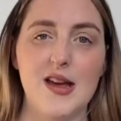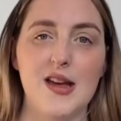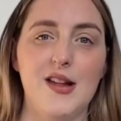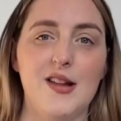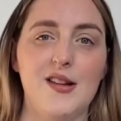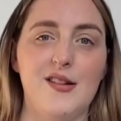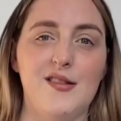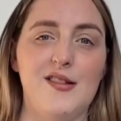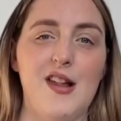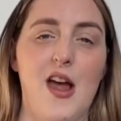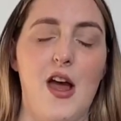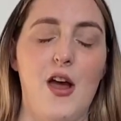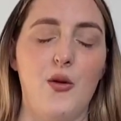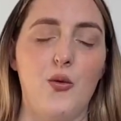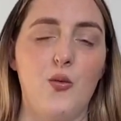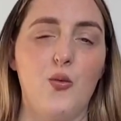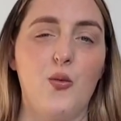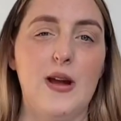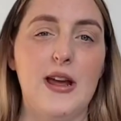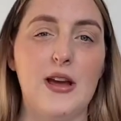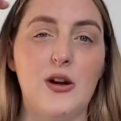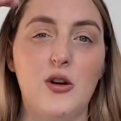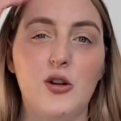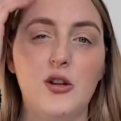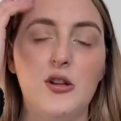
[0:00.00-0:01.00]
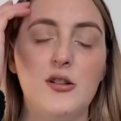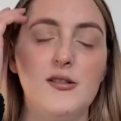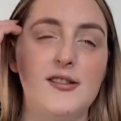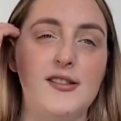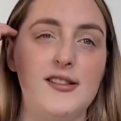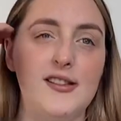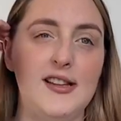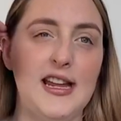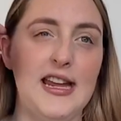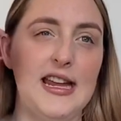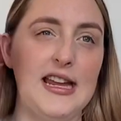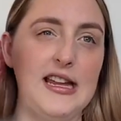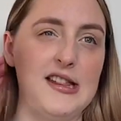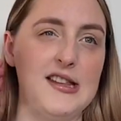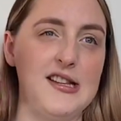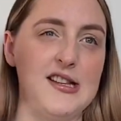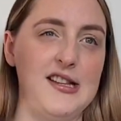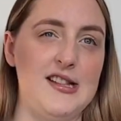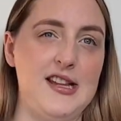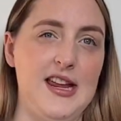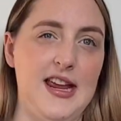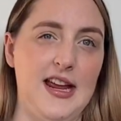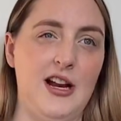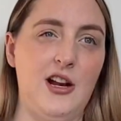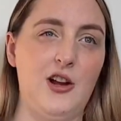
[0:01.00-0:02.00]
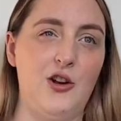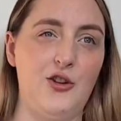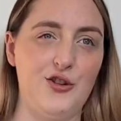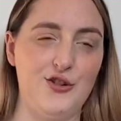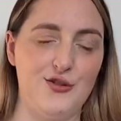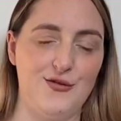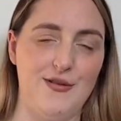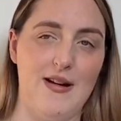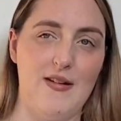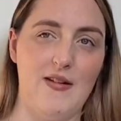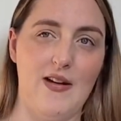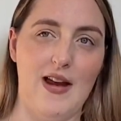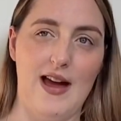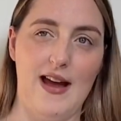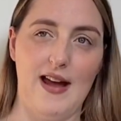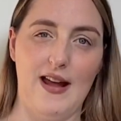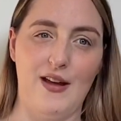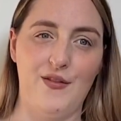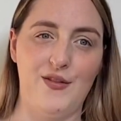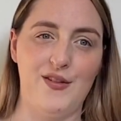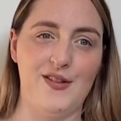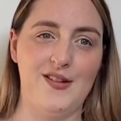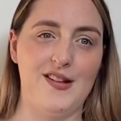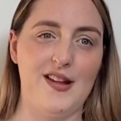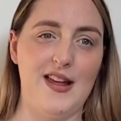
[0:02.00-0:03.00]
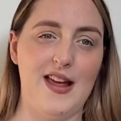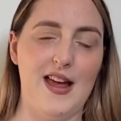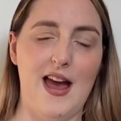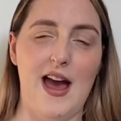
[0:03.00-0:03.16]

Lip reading: So we all need to declutter our lives.